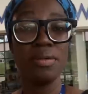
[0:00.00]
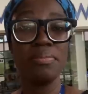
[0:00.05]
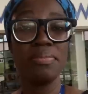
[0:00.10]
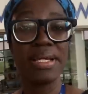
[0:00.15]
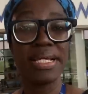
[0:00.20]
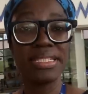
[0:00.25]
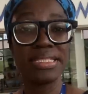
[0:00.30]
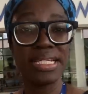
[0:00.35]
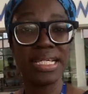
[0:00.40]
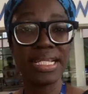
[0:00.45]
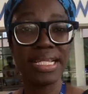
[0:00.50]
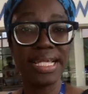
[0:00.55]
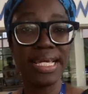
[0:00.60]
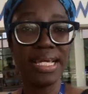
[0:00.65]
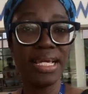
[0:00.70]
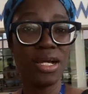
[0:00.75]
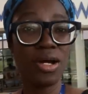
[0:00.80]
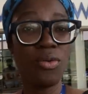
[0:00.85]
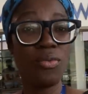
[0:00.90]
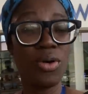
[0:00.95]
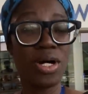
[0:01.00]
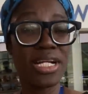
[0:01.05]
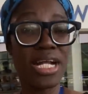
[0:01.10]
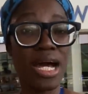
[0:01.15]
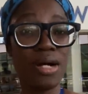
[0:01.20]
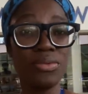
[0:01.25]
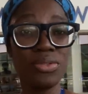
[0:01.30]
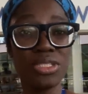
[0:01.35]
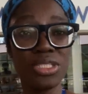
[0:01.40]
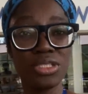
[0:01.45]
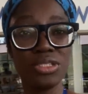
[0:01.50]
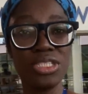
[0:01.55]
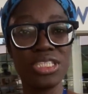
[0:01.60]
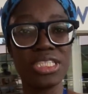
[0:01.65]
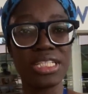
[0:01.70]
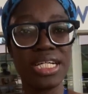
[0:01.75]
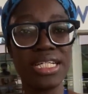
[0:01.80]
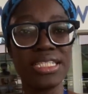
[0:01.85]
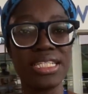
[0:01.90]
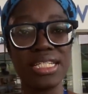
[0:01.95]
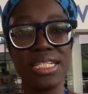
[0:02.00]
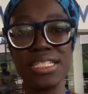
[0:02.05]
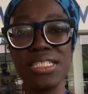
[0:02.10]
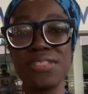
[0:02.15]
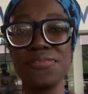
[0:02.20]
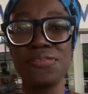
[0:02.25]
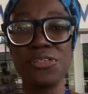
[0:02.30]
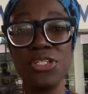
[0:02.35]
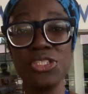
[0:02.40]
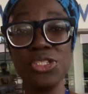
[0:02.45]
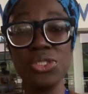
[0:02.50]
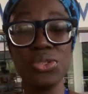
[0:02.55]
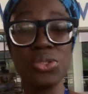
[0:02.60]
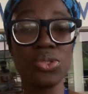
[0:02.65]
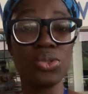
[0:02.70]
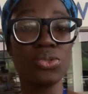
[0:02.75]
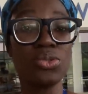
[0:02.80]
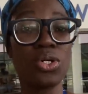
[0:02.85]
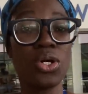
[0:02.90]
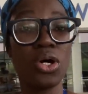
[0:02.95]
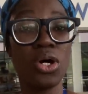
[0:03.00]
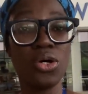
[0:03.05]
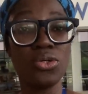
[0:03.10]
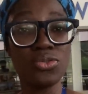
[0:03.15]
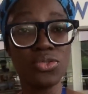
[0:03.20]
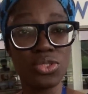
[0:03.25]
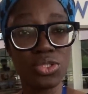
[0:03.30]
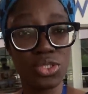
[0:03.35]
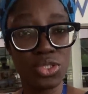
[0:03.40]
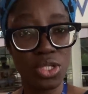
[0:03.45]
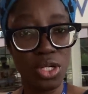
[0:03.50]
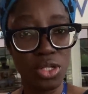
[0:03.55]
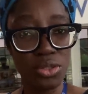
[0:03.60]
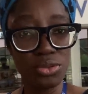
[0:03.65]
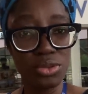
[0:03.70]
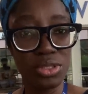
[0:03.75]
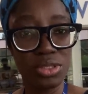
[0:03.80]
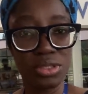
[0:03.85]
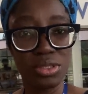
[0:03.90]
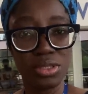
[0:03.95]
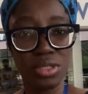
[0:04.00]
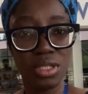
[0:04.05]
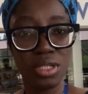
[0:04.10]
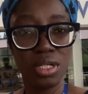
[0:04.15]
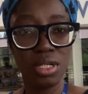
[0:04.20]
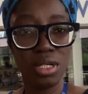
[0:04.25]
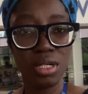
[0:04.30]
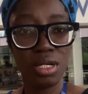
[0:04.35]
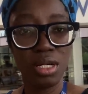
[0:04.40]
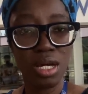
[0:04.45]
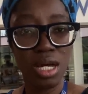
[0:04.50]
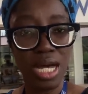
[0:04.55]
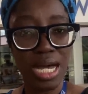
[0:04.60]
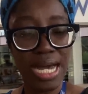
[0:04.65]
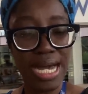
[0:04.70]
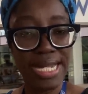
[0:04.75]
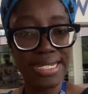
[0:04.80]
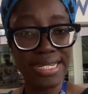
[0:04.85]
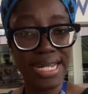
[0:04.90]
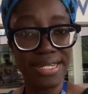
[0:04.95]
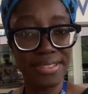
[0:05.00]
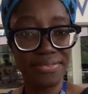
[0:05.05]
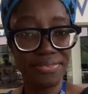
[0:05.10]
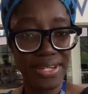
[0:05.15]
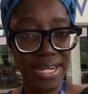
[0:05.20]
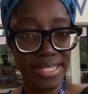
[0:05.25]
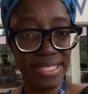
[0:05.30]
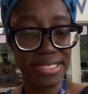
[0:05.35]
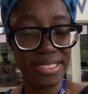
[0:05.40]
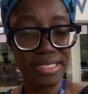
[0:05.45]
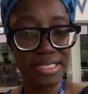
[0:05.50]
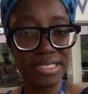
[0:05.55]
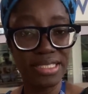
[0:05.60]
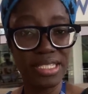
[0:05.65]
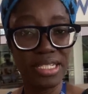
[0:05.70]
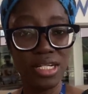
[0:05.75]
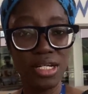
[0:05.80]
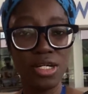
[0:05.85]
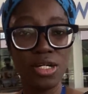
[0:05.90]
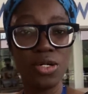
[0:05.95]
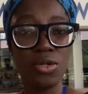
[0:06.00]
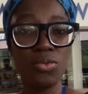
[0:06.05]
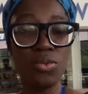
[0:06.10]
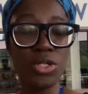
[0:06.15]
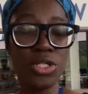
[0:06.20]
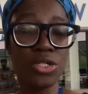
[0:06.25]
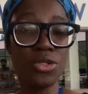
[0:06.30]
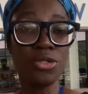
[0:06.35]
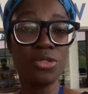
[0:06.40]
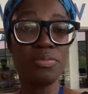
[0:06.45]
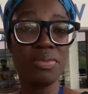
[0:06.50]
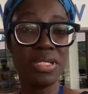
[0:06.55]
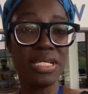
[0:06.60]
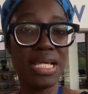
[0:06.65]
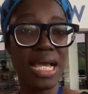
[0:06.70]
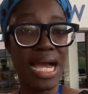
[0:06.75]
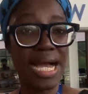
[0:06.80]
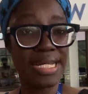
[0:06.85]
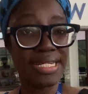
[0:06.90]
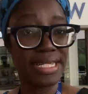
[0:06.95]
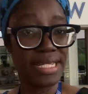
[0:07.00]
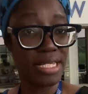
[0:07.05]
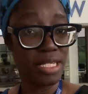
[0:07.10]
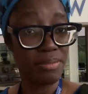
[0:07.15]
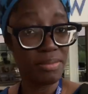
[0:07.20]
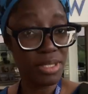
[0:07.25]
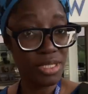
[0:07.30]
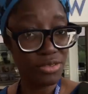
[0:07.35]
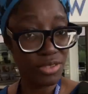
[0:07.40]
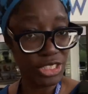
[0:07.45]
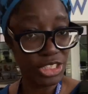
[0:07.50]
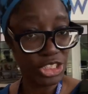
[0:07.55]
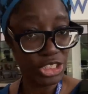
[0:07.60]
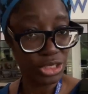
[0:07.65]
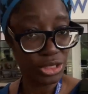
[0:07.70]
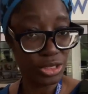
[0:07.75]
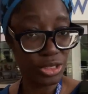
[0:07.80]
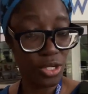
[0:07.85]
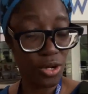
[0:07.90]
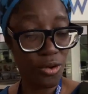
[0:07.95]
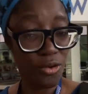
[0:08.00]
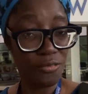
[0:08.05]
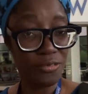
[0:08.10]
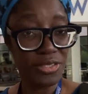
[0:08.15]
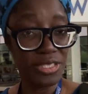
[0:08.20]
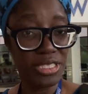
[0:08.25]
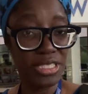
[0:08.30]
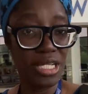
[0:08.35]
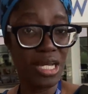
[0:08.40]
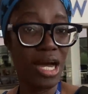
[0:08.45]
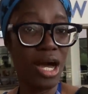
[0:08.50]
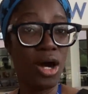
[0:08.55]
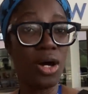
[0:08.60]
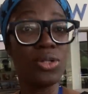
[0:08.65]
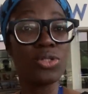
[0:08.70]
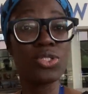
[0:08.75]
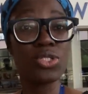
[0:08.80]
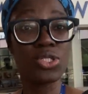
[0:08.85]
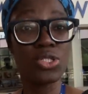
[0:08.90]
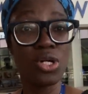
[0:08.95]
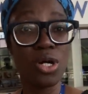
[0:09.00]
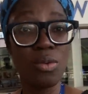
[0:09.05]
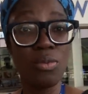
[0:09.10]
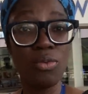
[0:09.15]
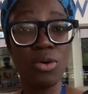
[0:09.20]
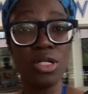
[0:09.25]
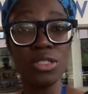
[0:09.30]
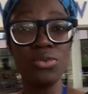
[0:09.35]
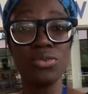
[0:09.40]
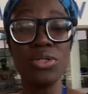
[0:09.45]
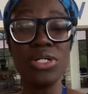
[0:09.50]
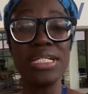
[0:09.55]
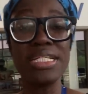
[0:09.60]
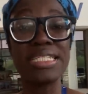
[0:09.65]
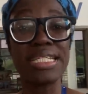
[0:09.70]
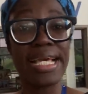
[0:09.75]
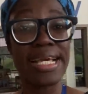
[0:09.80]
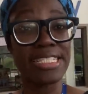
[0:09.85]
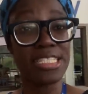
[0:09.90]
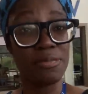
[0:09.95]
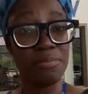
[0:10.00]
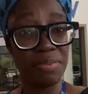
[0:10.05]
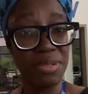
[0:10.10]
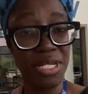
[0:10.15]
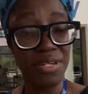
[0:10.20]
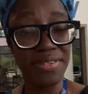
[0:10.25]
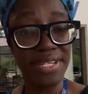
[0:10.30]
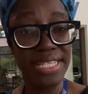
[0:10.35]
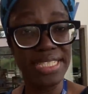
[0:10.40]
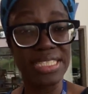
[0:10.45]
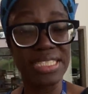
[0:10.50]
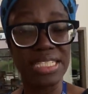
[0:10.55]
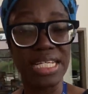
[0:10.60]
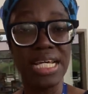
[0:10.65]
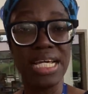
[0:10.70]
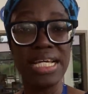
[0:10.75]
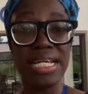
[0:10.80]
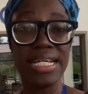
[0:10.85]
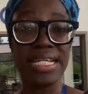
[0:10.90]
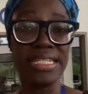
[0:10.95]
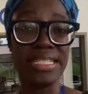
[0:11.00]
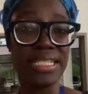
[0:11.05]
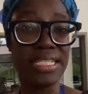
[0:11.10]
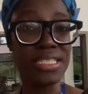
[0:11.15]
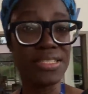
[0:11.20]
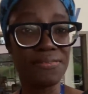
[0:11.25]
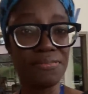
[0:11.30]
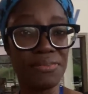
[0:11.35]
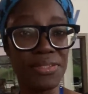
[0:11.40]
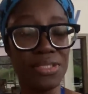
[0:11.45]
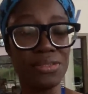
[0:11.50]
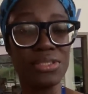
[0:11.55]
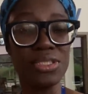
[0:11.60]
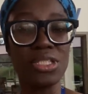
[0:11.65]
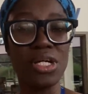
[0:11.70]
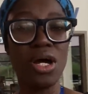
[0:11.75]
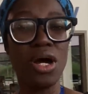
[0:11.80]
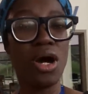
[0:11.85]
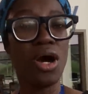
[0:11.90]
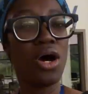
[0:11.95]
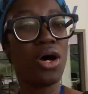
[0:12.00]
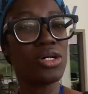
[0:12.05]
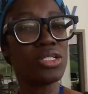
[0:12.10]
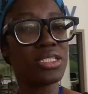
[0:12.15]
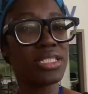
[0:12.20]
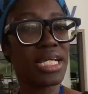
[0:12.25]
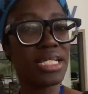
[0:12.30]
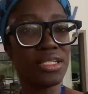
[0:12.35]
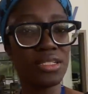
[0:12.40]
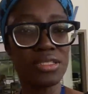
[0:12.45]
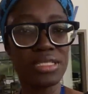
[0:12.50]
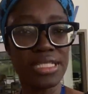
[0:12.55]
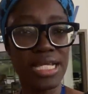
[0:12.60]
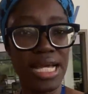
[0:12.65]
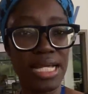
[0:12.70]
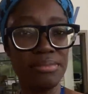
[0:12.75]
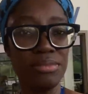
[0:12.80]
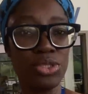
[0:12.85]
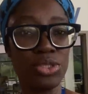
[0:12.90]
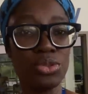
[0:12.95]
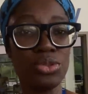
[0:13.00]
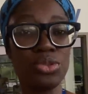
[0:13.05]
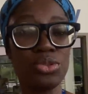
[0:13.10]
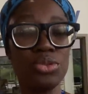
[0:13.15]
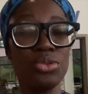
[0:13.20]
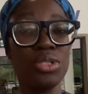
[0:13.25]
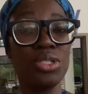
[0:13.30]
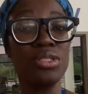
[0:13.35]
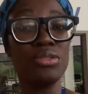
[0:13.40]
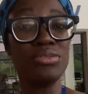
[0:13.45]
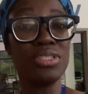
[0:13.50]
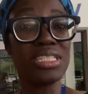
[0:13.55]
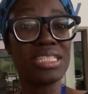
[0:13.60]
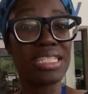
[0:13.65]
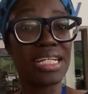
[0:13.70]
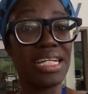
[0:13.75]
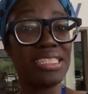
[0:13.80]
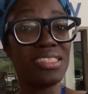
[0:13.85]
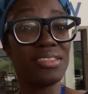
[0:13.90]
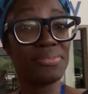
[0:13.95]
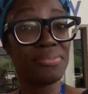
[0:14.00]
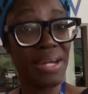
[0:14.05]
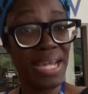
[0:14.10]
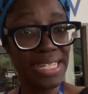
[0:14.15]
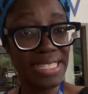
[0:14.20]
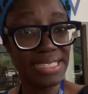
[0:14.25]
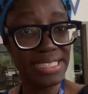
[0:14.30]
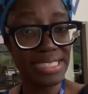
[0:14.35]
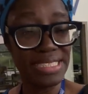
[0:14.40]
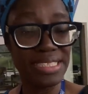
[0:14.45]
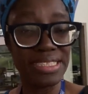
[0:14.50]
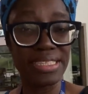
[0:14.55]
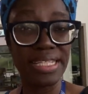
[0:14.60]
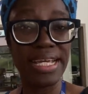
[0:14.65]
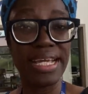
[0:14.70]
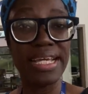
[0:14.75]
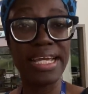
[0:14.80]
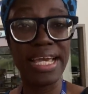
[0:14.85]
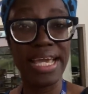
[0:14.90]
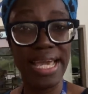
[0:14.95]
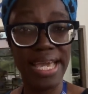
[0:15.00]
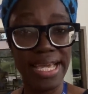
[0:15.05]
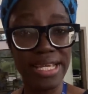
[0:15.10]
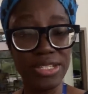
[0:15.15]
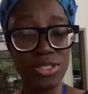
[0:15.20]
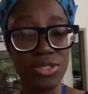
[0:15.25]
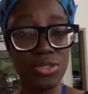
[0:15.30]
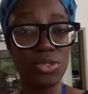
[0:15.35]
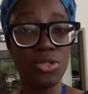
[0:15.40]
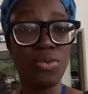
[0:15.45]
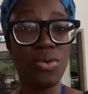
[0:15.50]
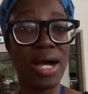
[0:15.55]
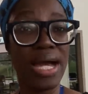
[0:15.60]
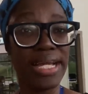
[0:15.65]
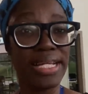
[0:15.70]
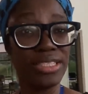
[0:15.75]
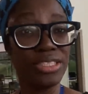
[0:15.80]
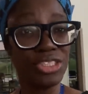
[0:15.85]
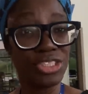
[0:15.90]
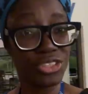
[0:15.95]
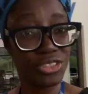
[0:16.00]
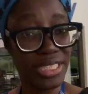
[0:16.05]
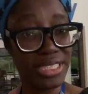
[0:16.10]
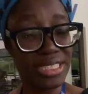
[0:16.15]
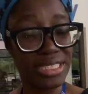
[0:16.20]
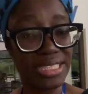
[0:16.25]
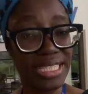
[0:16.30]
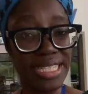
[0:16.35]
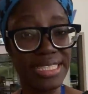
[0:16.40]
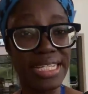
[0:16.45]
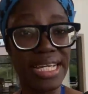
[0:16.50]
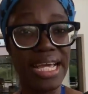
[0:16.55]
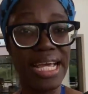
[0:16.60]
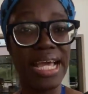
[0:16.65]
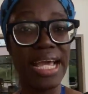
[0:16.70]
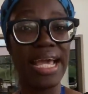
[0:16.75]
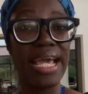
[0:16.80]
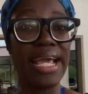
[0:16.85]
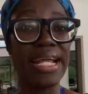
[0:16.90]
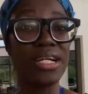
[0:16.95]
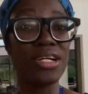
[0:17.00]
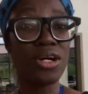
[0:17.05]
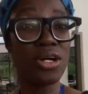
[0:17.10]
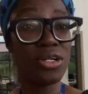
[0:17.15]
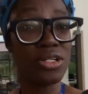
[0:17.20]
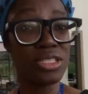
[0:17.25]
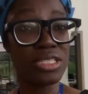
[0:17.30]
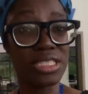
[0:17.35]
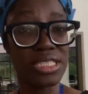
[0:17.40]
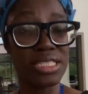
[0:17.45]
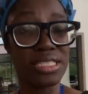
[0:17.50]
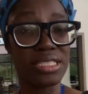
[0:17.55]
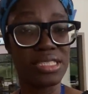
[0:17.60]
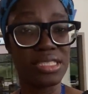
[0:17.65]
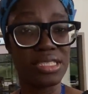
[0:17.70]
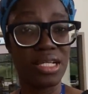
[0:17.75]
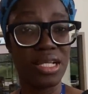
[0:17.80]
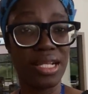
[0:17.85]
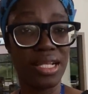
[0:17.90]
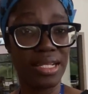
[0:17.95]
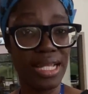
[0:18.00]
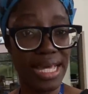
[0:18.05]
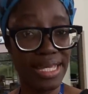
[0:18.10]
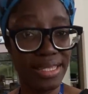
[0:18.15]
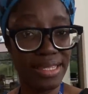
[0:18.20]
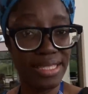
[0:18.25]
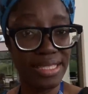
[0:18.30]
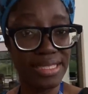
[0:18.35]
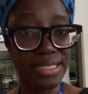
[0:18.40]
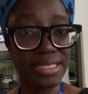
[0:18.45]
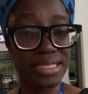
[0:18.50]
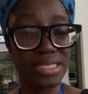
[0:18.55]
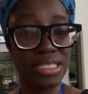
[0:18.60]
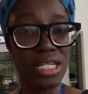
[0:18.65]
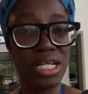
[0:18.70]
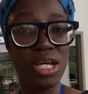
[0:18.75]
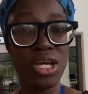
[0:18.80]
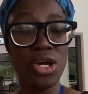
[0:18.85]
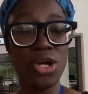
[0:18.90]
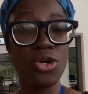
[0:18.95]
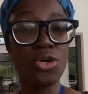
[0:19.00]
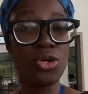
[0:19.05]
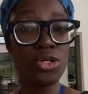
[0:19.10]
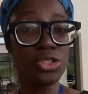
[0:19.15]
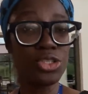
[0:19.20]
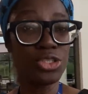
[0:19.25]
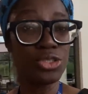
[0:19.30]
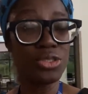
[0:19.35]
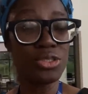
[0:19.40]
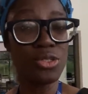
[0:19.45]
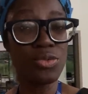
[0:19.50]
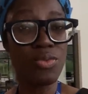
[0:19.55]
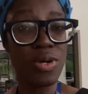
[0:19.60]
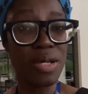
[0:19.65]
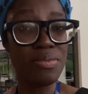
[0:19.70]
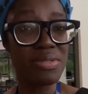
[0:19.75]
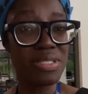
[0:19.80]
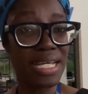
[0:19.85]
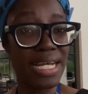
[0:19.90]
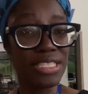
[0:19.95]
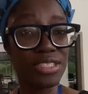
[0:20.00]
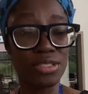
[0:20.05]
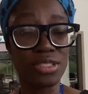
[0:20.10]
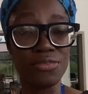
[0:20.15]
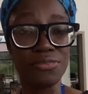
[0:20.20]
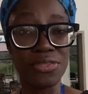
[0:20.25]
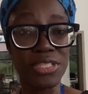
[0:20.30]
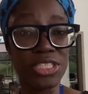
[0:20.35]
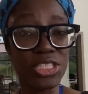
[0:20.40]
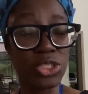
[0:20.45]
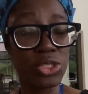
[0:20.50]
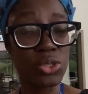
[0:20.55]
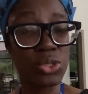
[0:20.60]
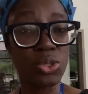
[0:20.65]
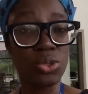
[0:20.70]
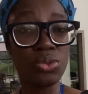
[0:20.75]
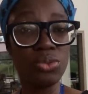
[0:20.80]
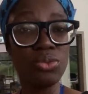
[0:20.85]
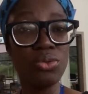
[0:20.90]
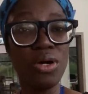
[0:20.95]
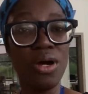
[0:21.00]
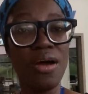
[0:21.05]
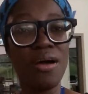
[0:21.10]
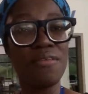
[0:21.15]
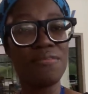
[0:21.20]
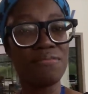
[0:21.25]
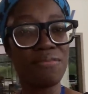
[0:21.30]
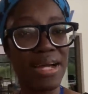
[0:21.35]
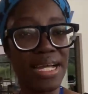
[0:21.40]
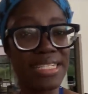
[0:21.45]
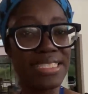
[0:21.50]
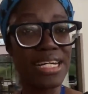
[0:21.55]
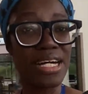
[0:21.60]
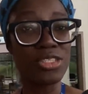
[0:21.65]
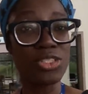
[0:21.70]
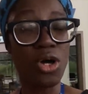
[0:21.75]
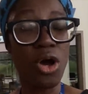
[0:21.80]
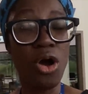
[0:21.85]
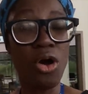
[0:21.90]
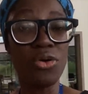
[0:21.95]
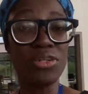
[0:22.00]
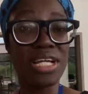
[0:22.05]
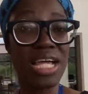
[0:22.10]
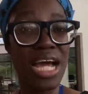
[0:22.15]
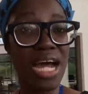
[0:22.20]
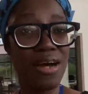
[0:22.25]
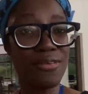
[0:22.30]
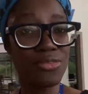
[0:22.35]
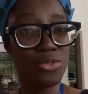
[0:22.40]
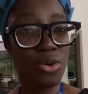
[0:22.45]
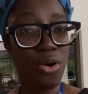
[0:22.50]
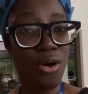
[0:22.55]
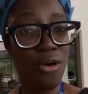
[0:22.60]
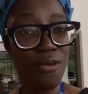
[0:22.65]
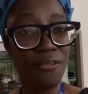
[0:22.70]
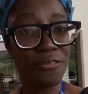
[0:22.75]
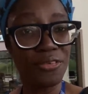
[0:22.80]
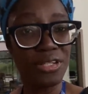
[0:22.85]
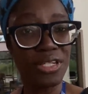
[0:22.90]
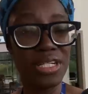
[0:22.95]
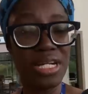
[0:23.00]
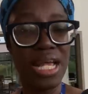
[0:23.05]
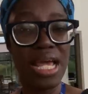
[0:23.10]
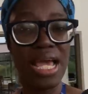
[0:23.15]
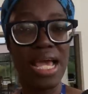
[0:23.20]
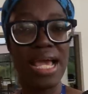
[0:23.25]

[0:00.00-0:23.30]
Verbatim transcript: Basically, what I would suggest is for you to consult an advisor which could be an immigration officer or someone who is experienced in this field or take your time to do a research findings in case you are interested in courses like this Go through the website of each school, find out all they have to offer.